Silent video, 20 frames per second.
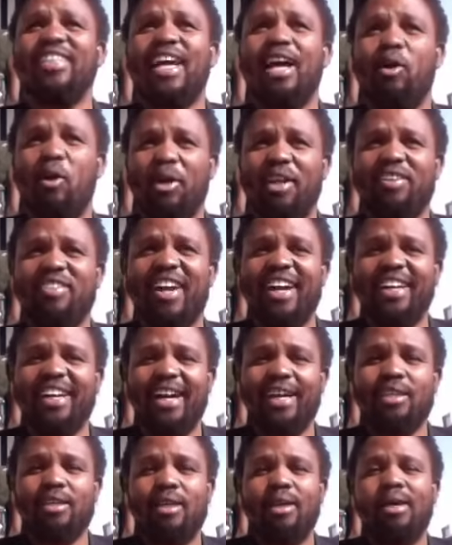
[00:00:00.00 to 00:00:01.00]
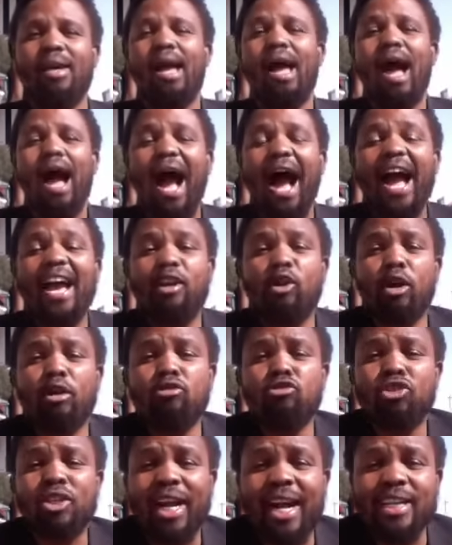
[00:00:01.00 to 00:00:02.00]
I got it right? I don't
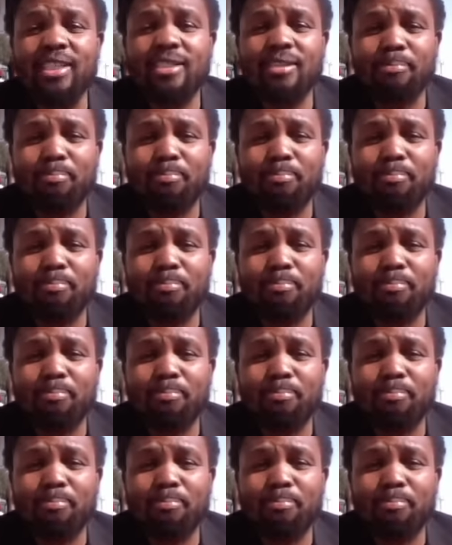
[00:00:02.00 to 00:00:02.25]
trust